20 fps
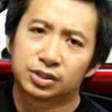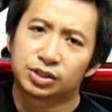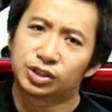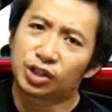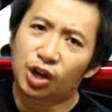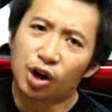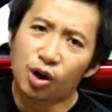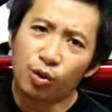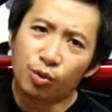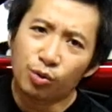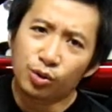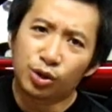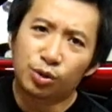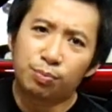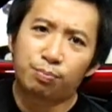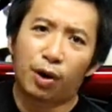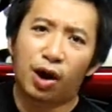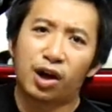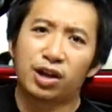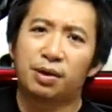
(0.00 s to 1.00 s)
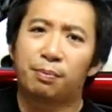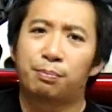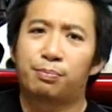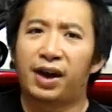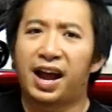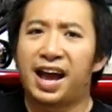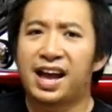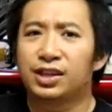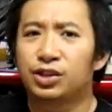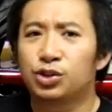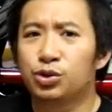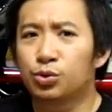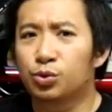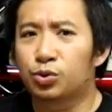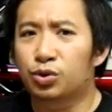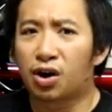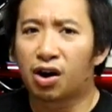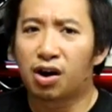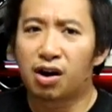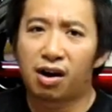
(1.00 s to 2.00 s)
So you bought a brand
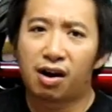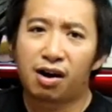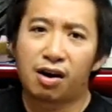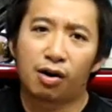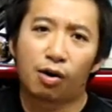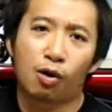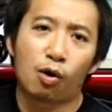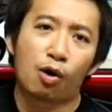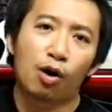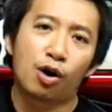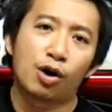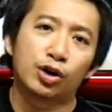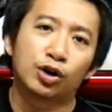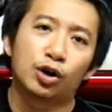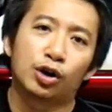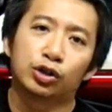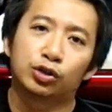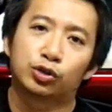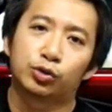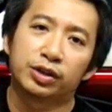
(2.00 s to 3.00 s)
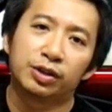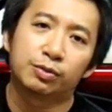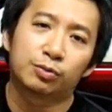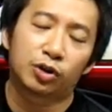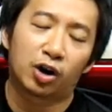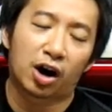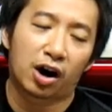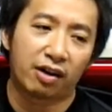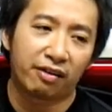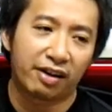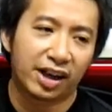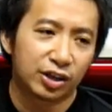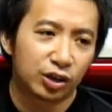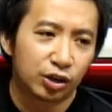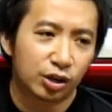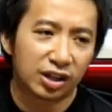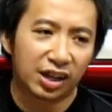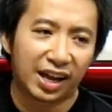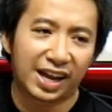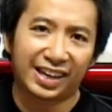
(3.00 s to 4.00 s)
new car or your dream car and
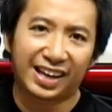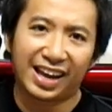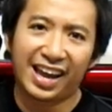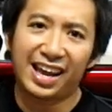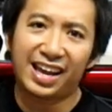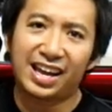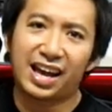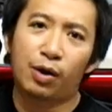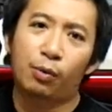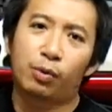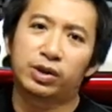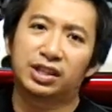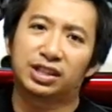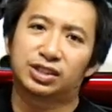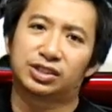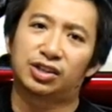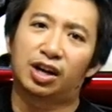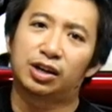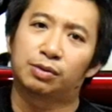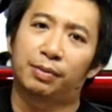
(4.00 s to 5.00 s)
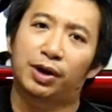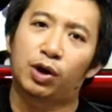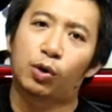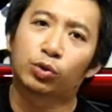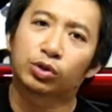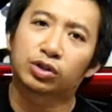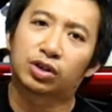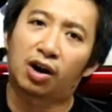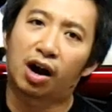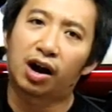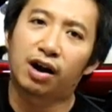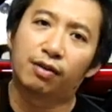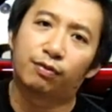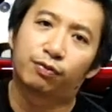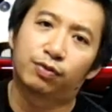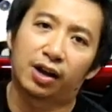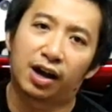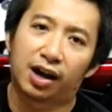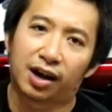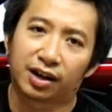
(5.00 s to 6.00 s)
you're like, hey, I want to start my own car
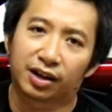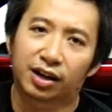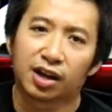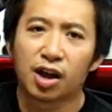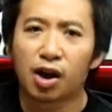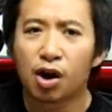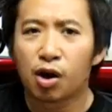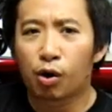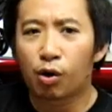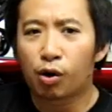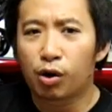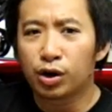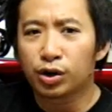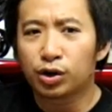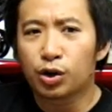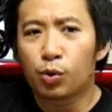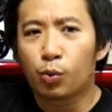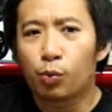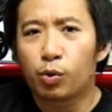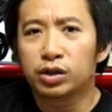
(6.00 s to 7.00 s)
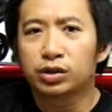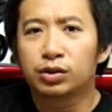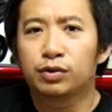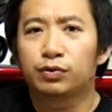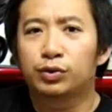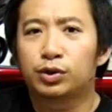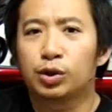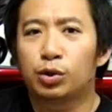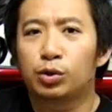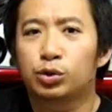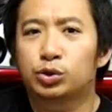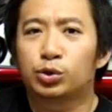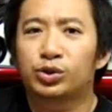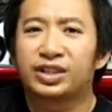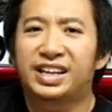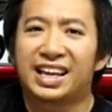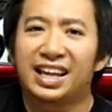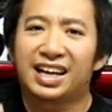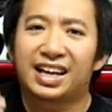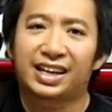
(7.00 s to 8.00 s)
vlog. Or you're one of those
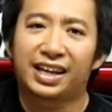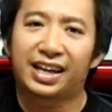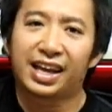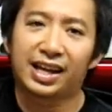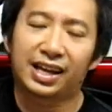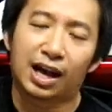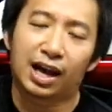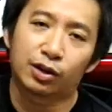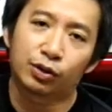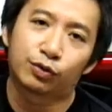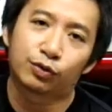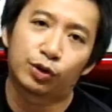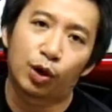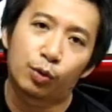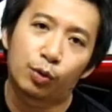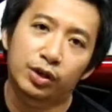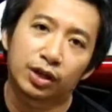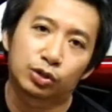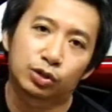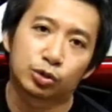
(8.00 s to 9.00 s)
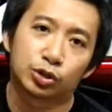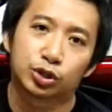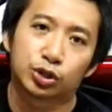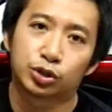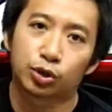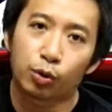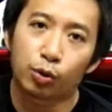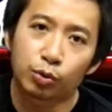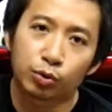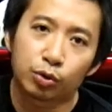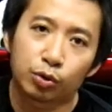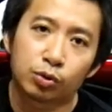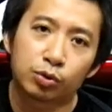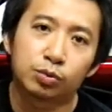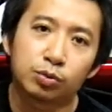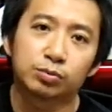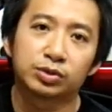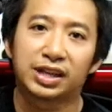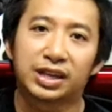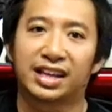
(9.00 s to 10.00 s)
who get a kick out of going to
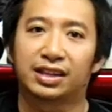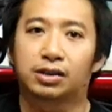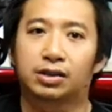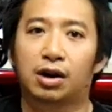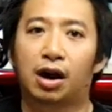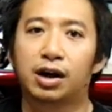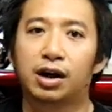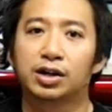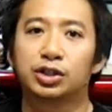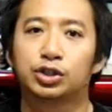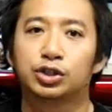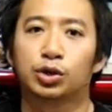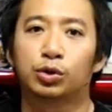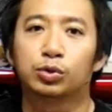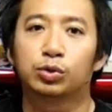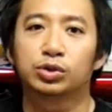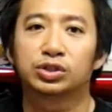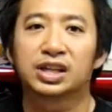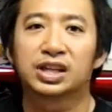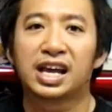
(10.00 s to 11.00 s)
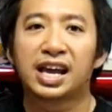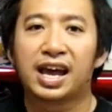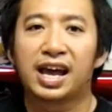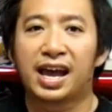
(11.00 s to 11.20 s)
showrooms and car shows